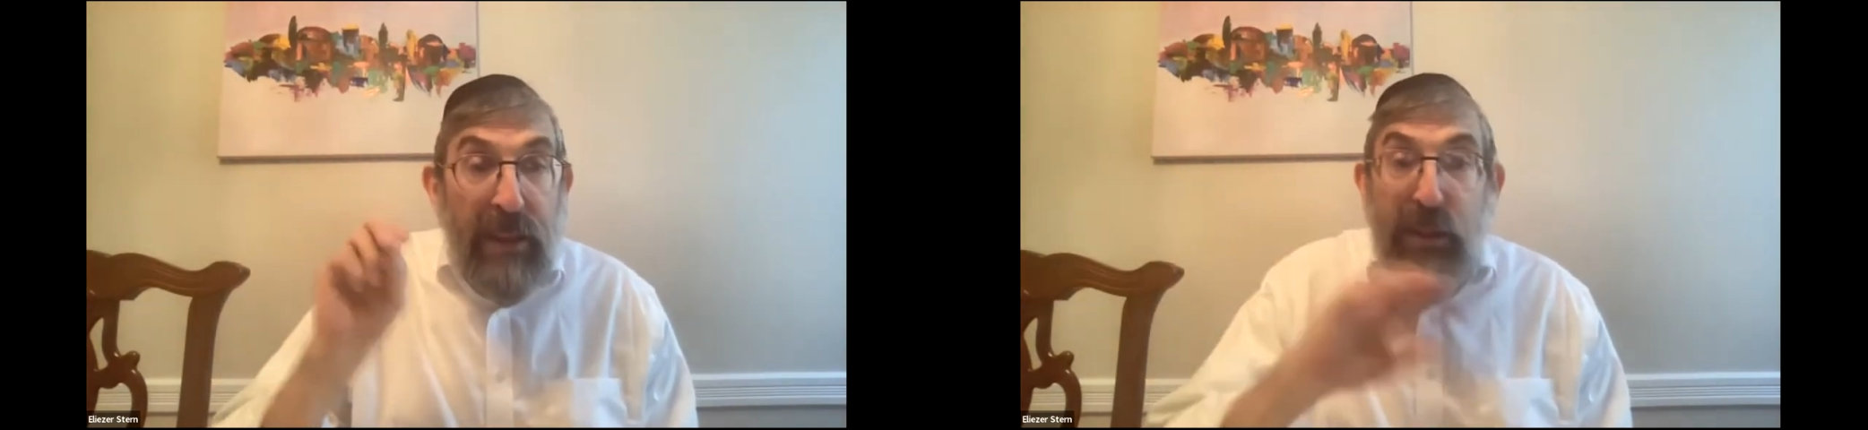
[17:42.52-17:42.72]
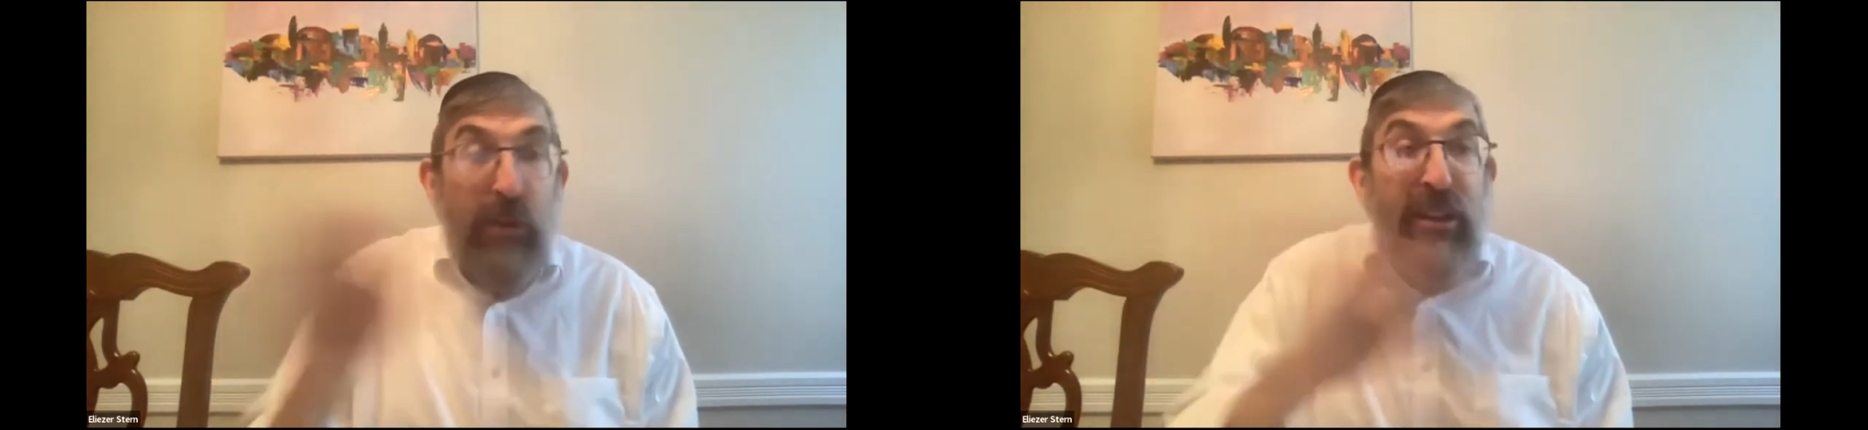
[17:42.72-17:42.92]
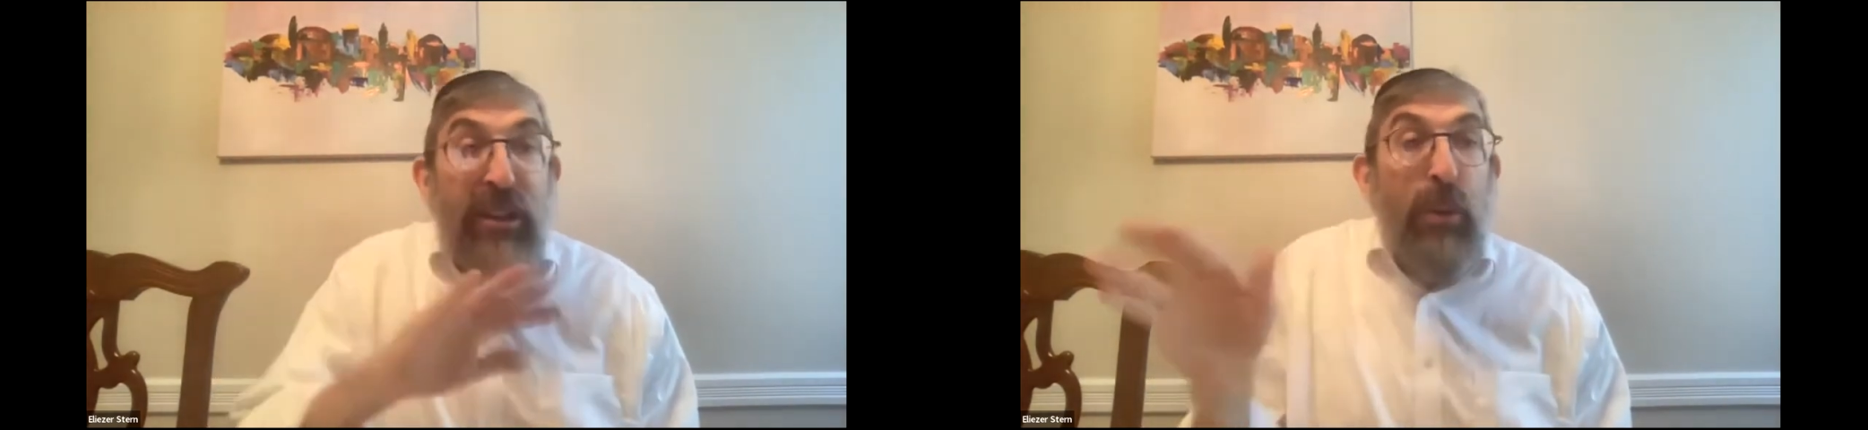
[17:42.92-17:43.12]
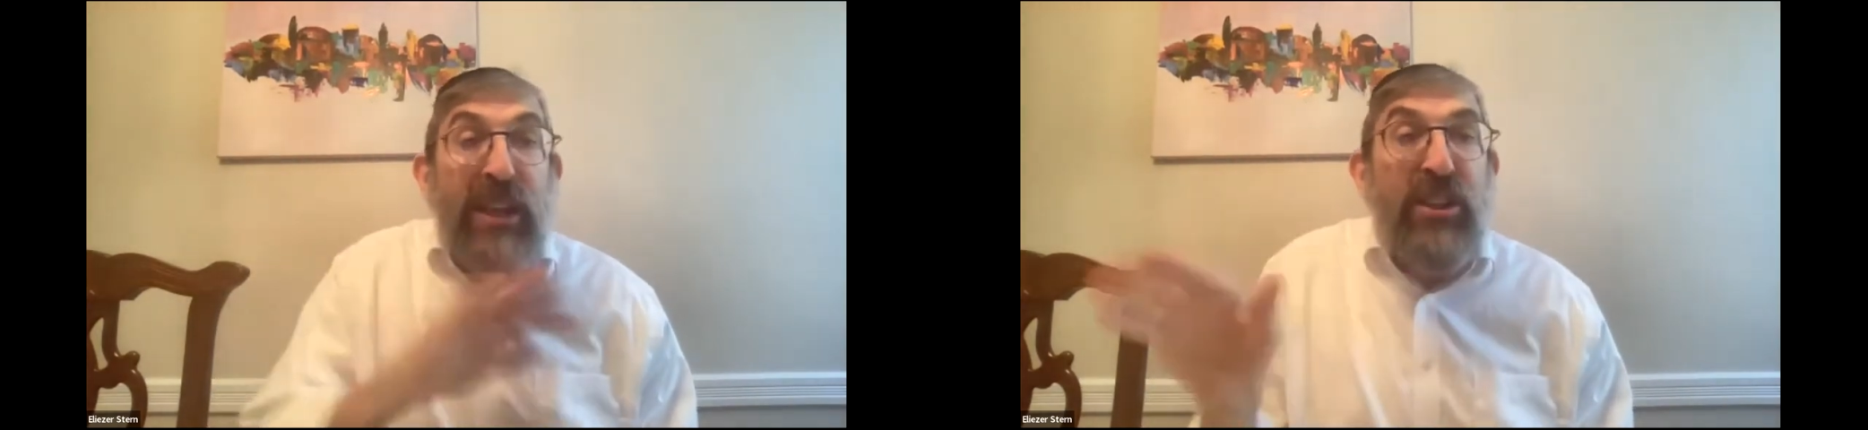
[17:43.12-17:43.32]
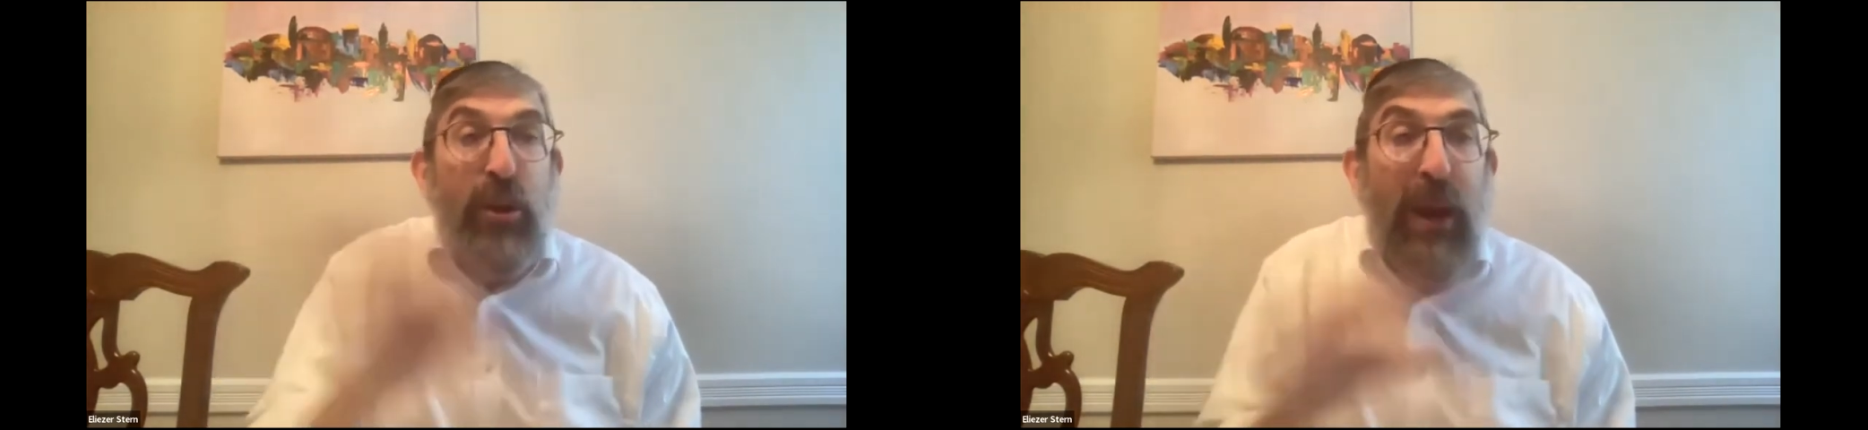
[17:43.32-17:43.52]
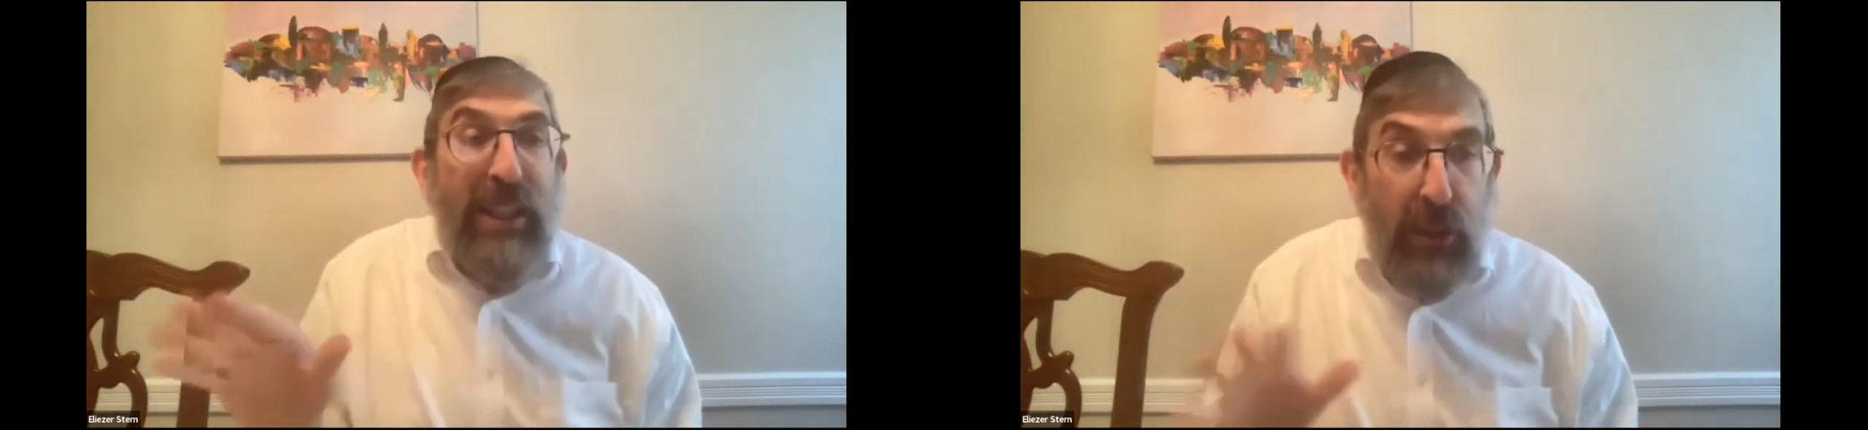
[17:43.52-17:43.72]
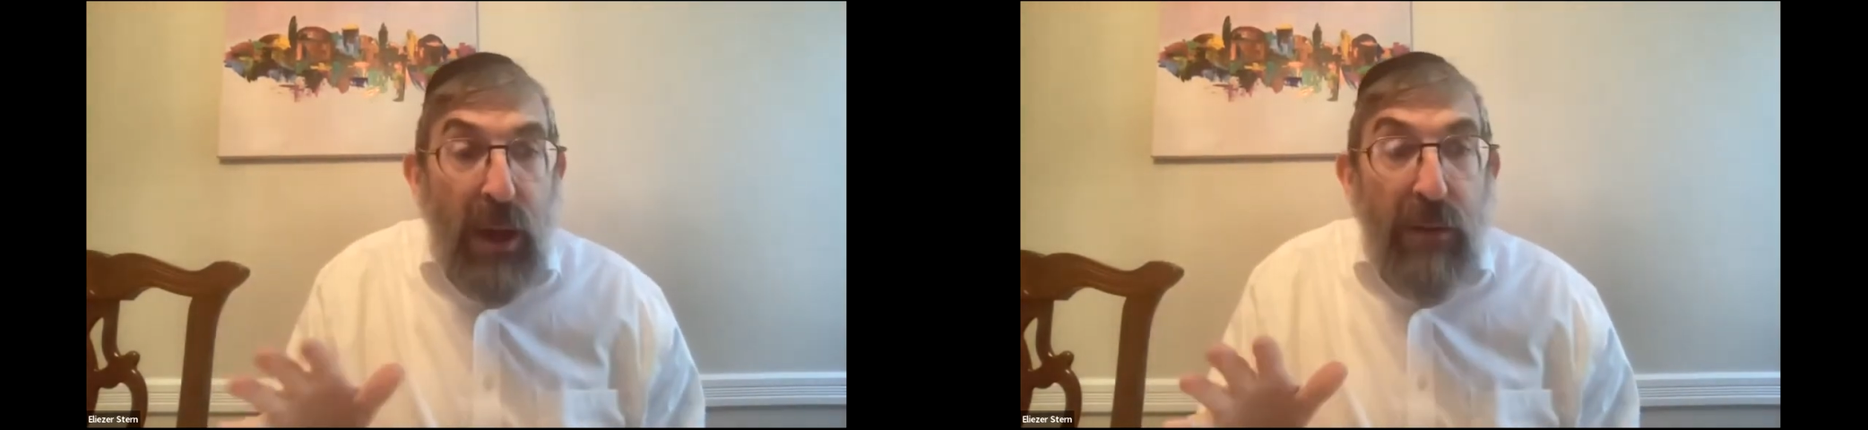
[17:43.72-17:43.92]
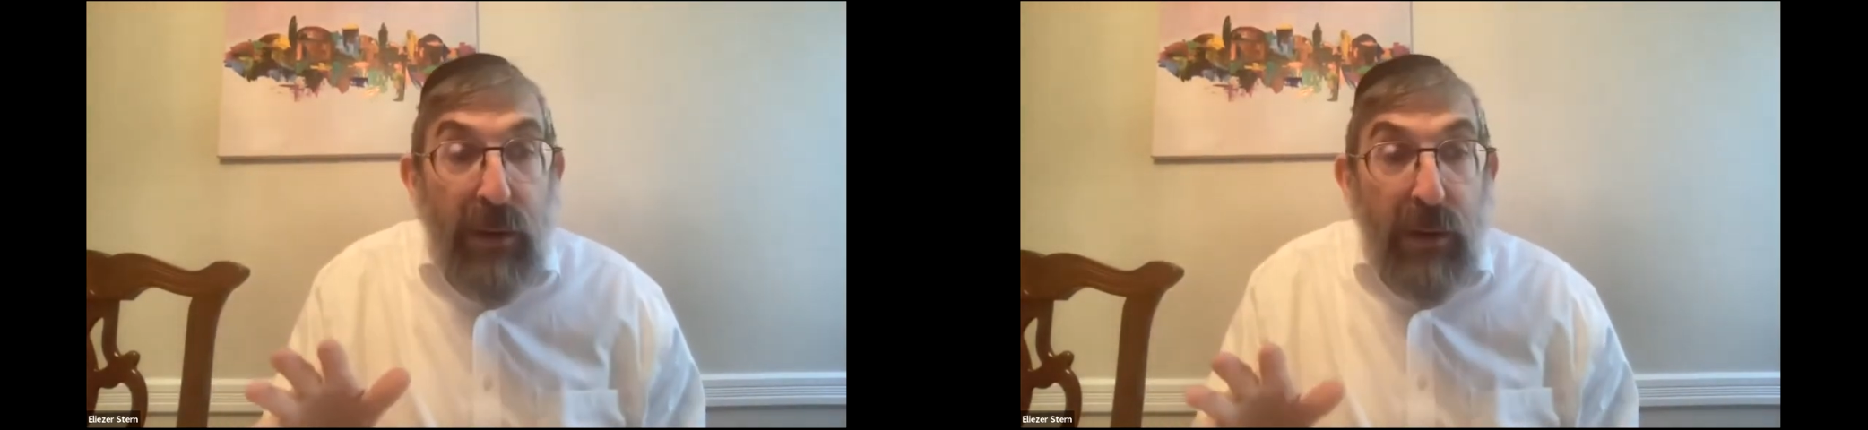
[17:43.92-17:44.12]
So there's no issue
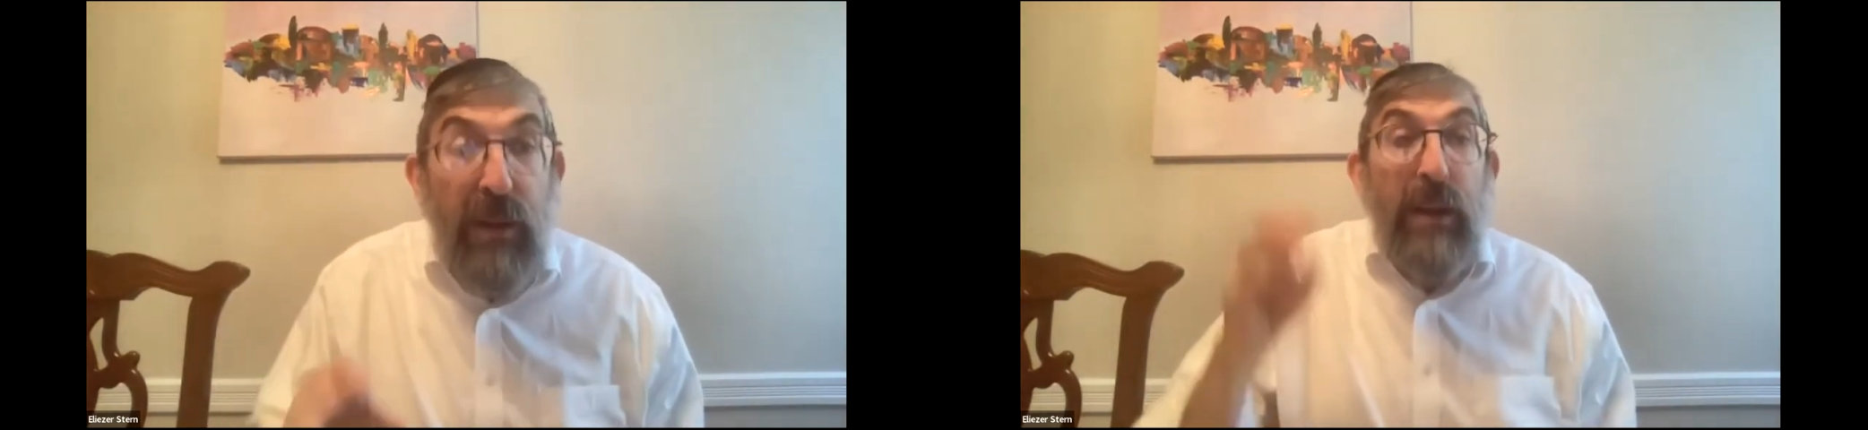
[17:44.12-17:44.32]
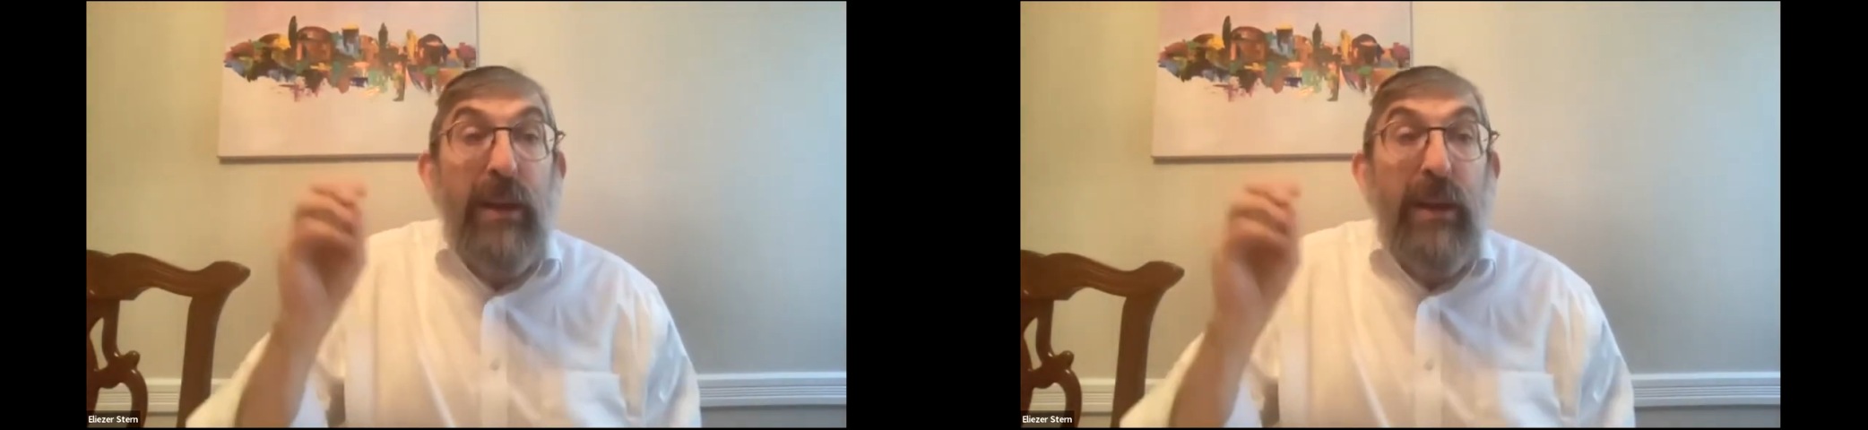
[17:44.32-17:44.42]
whatsoever.